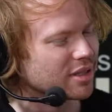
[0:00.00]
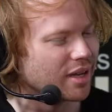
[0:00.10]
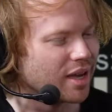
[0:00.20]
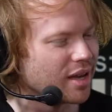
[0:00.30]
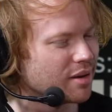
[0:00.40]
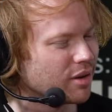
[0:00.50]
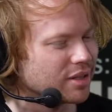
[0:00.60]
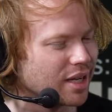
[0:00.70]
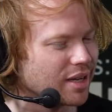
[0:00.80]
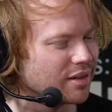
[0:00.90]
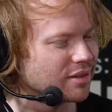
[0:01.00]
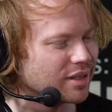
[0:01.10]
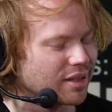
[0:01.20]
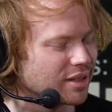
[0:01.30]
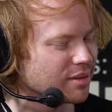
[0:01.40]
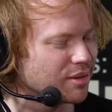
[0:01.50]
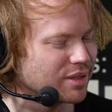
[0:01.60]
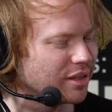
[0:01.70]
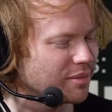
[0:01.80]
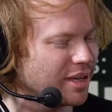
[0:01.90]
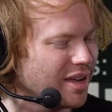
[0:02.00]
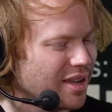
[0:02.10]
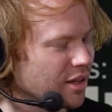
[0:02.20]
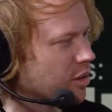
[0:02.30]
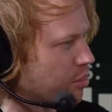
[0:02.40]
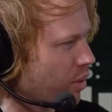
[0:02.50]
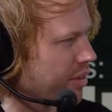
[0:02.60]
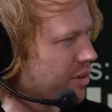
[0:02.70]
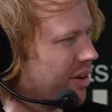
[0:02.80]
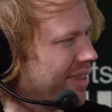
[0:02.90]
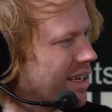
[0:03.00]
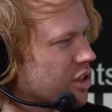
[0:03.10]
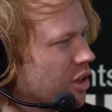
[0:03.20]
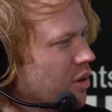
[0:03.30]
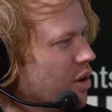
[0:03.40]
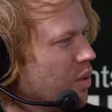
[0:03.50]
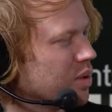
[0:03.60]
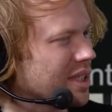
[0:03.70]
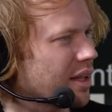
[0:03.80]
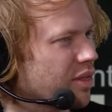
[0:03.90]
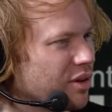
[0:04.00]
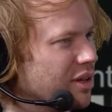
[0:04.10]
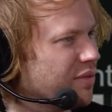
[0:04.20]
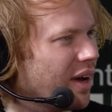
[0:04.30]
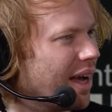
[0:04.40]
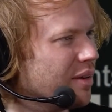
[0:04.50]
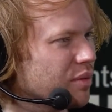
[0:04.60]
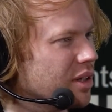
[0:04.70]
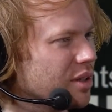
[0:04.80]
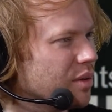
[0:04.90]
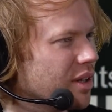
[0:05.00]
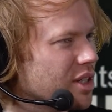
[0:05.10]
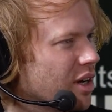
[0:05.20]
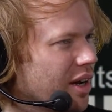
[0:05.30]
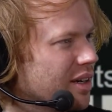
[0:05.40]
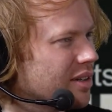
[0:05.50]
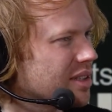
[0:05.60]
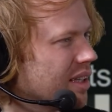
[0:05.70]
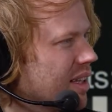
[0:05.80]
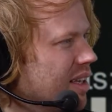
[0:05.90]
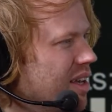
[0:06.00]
Hannah Montana or something. Somebody was telling me that the brother on that show was 35 when they shot it or something.